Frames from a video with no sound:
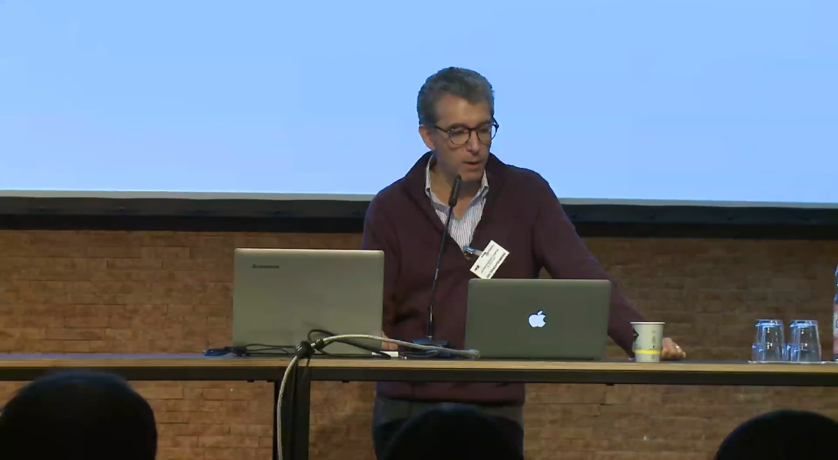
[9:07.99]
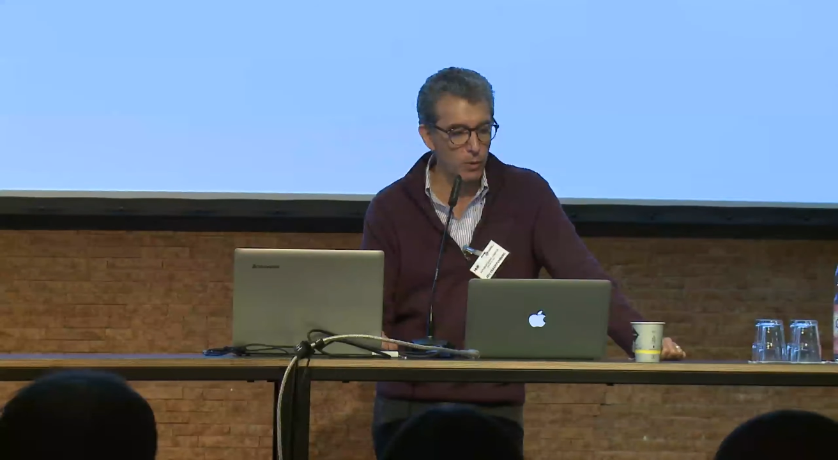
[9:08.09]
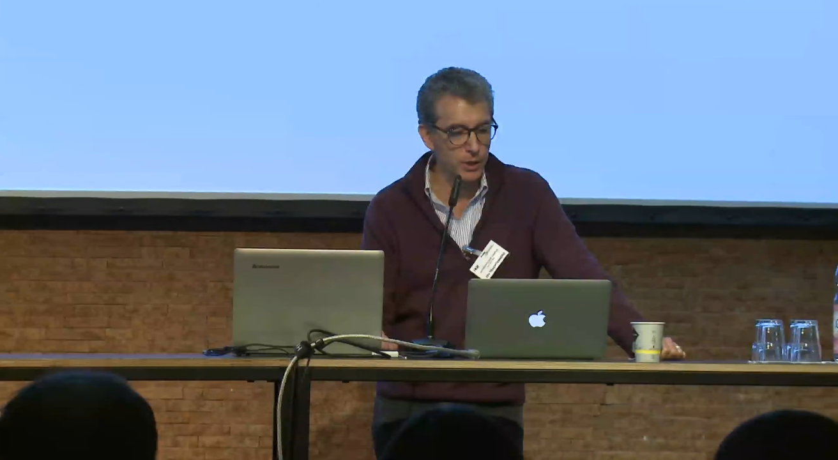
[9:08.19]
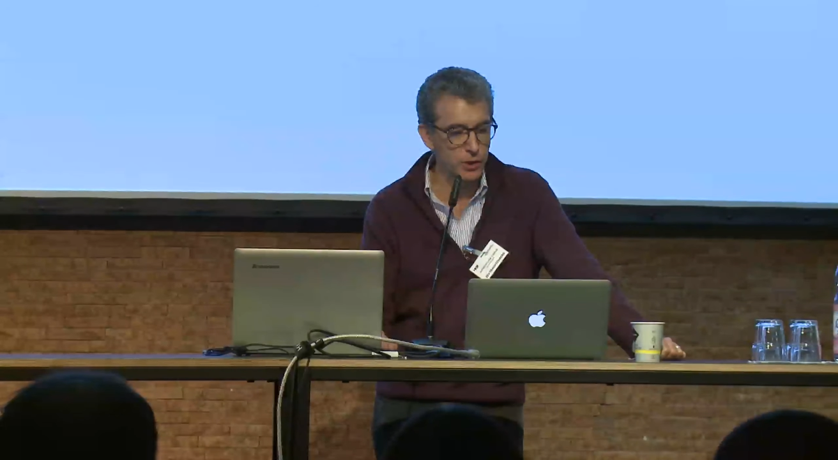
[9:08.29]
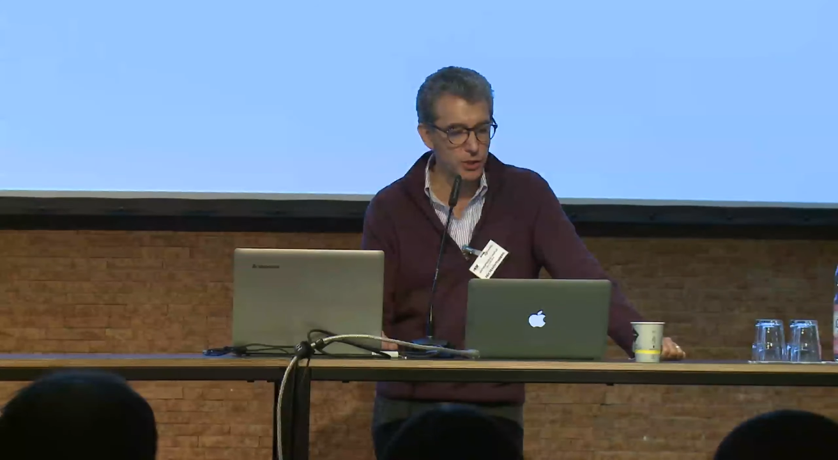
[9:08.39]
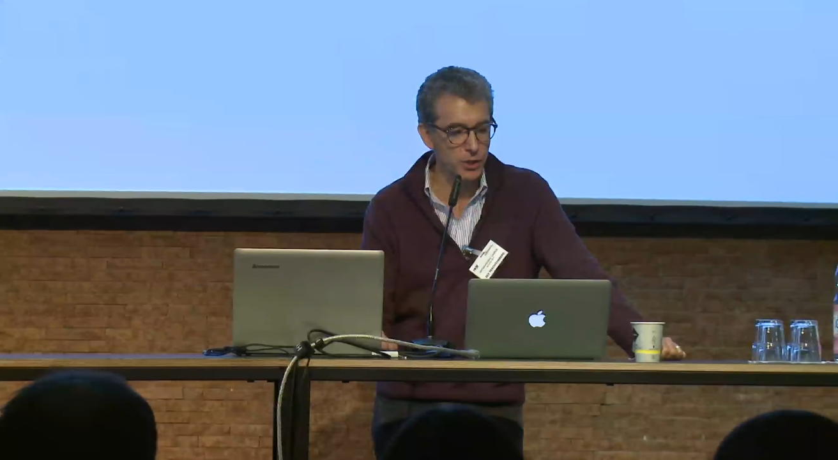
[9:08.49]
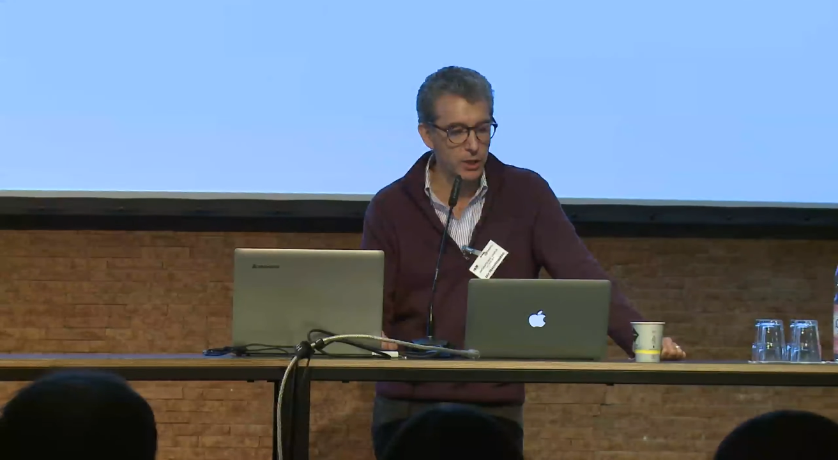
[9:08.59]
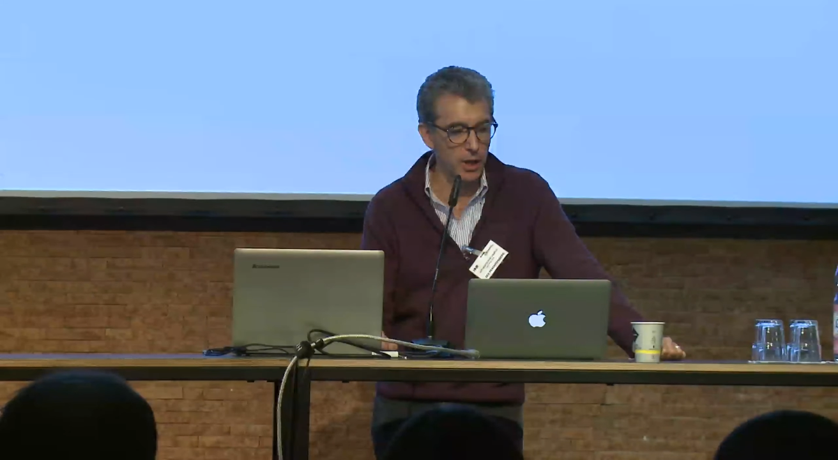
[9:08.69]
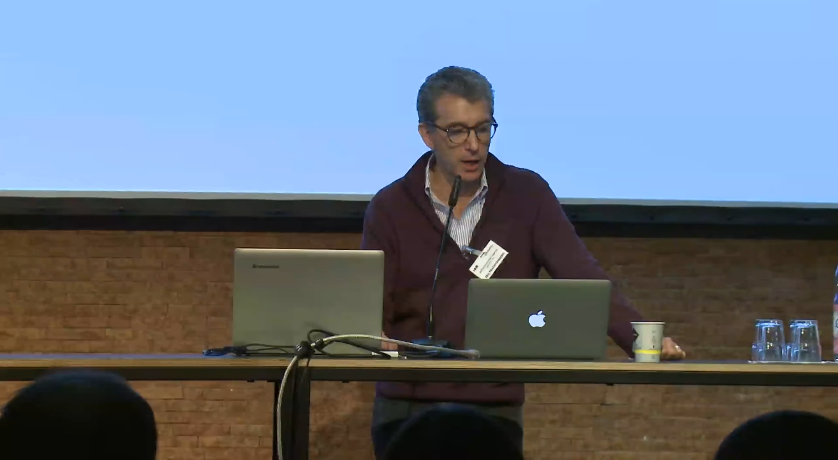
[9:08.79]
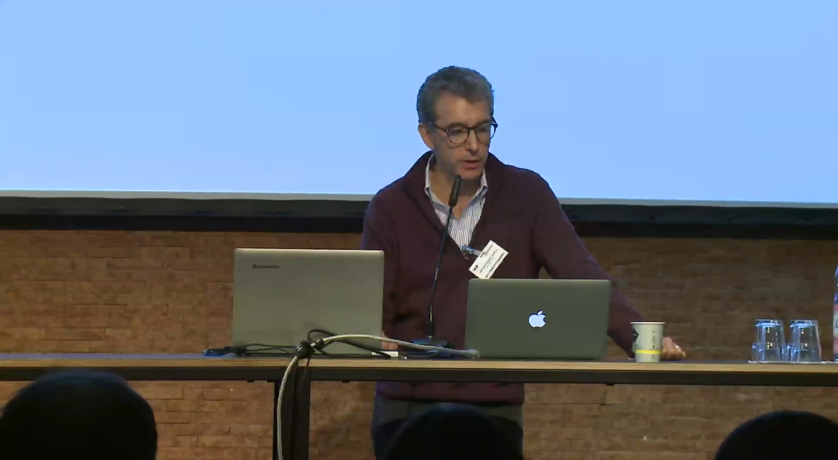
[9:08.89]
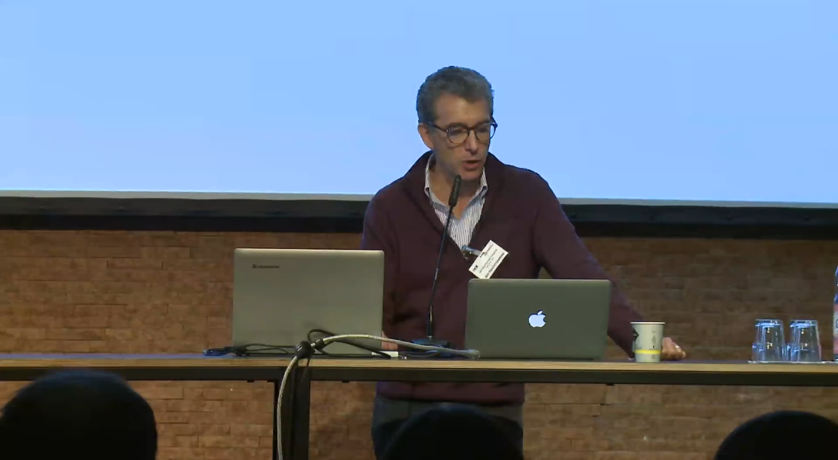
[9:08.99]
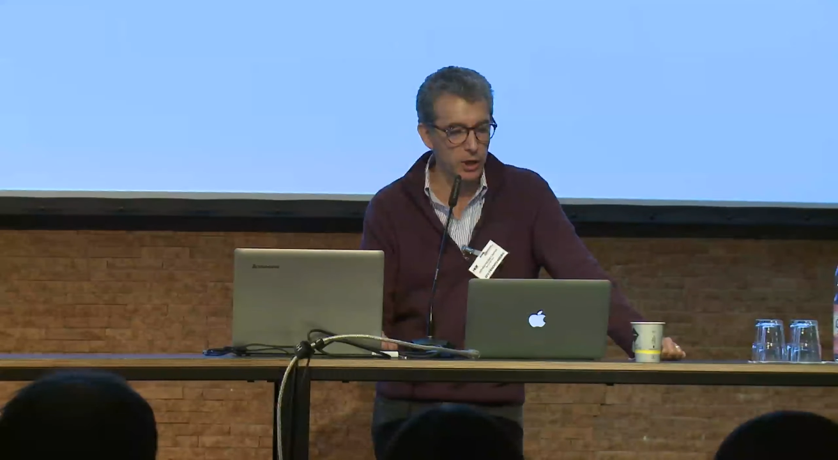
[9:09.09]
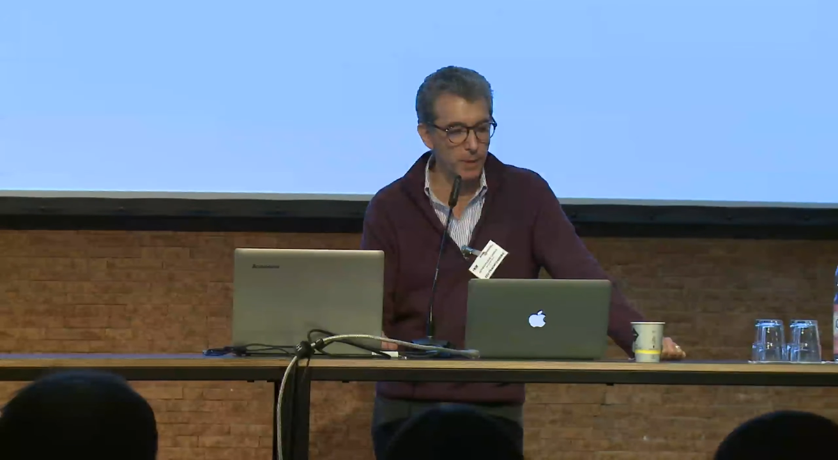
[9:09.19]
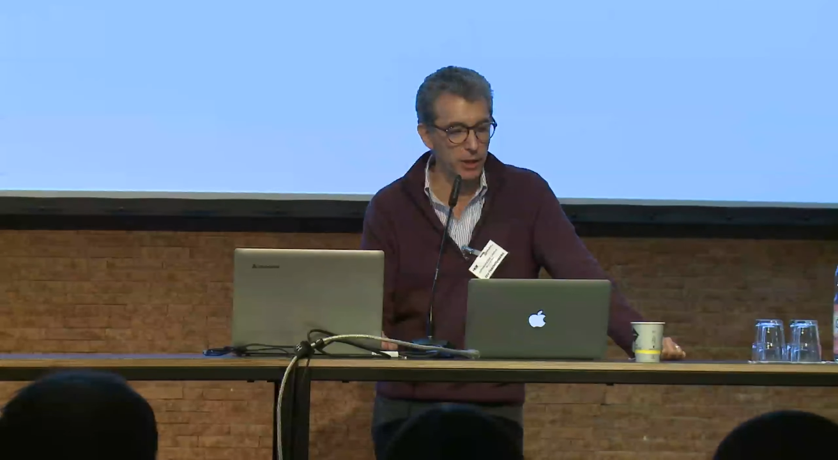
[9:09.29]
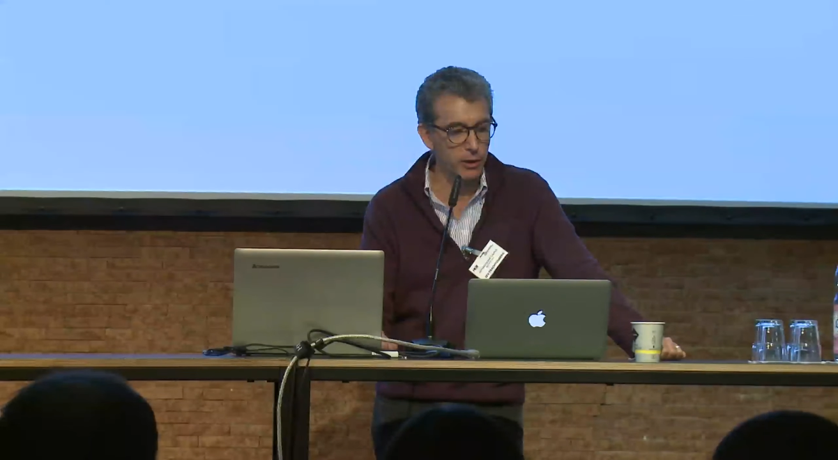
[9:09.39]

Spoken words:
I want to just talk about